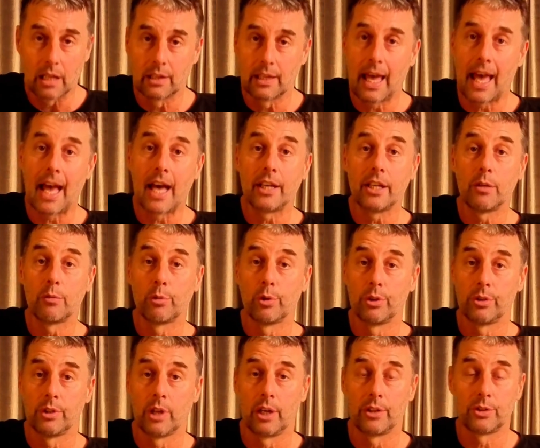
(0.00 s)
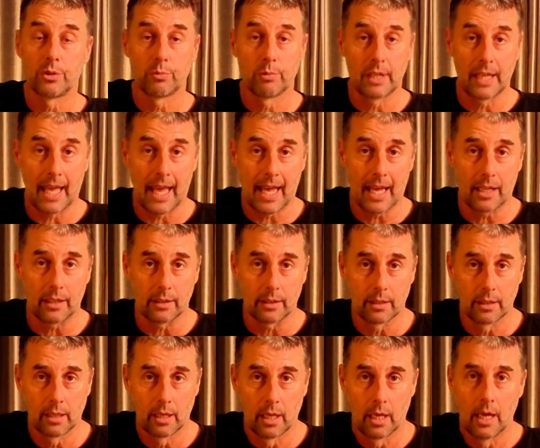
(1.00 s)
Allow your root note to ring
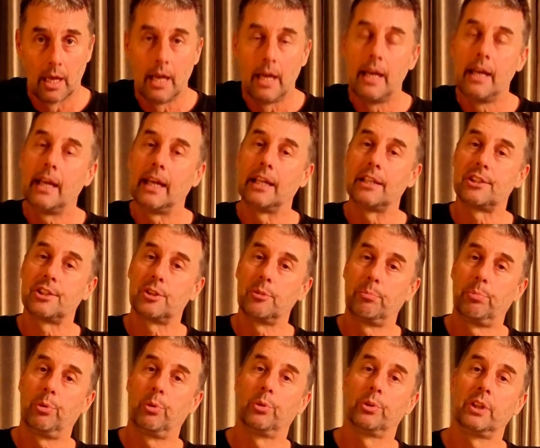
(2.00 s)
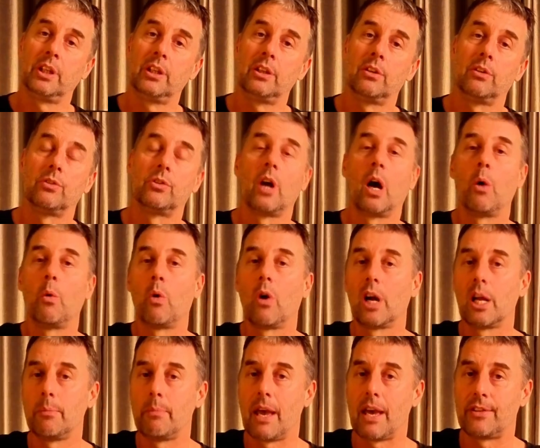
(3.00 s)
out. It's supporting you. Don't
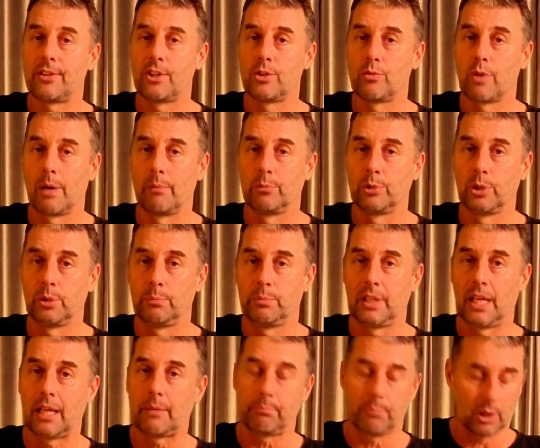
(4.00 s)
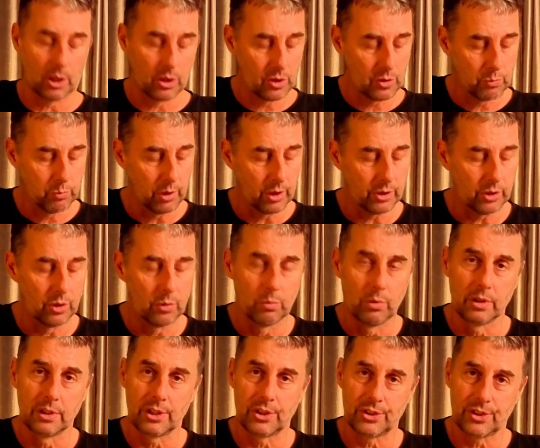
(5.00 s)
worry about the drum loop yet, because what
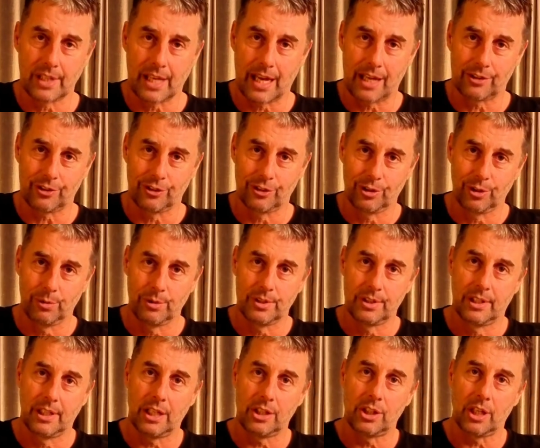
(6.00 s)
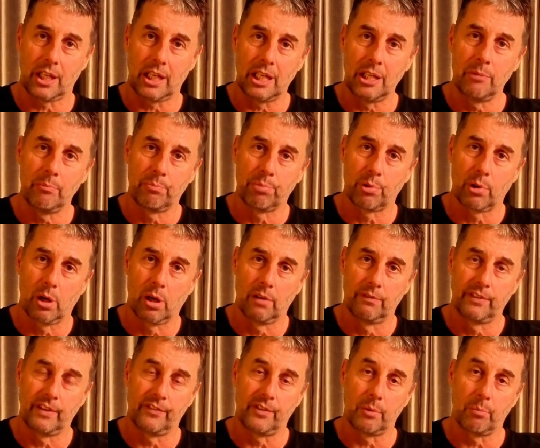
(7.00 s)
you want to start to do is get your
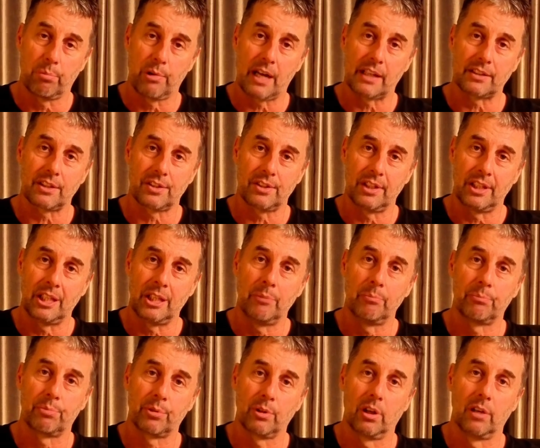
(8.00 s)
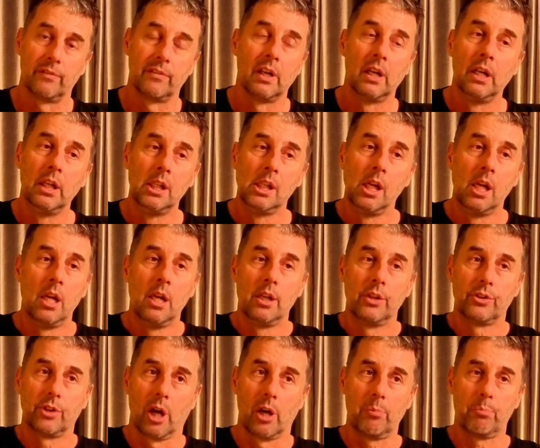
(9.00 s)
improv. If you're practicing improv,
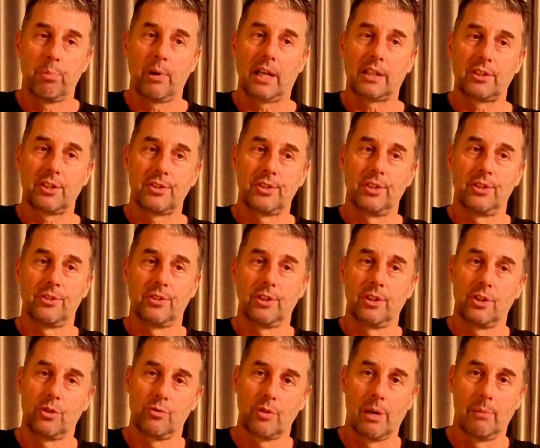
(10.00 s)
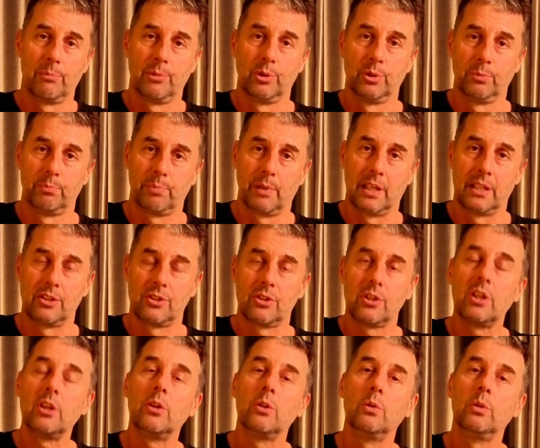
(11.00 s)
don't practice it to the drum loop
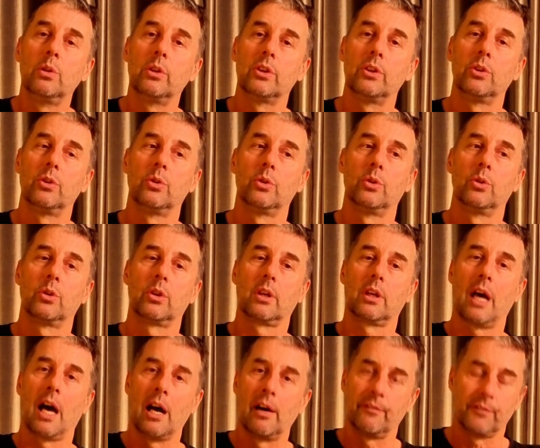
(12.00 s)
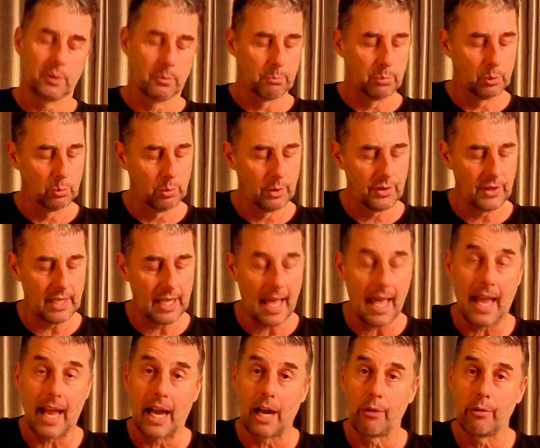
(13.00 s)
until you're comfortable with
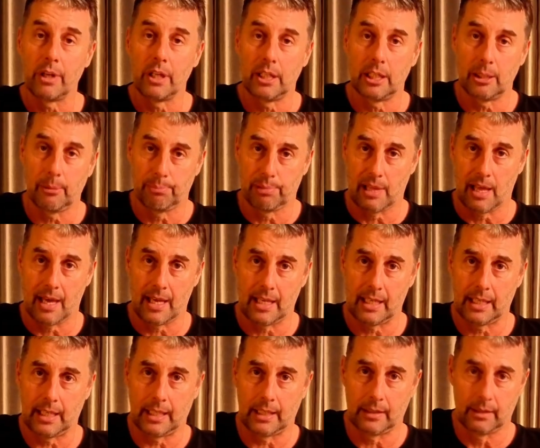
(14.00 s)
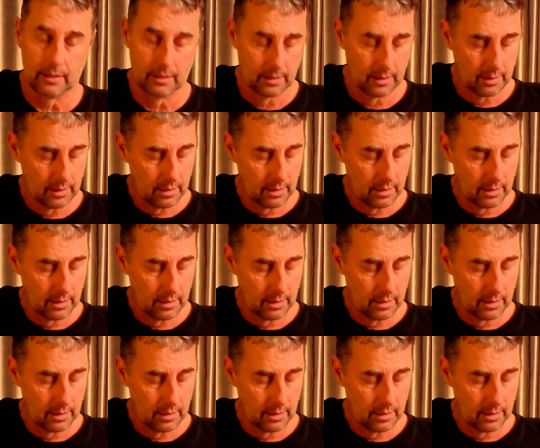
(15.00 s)
the area you're playing in.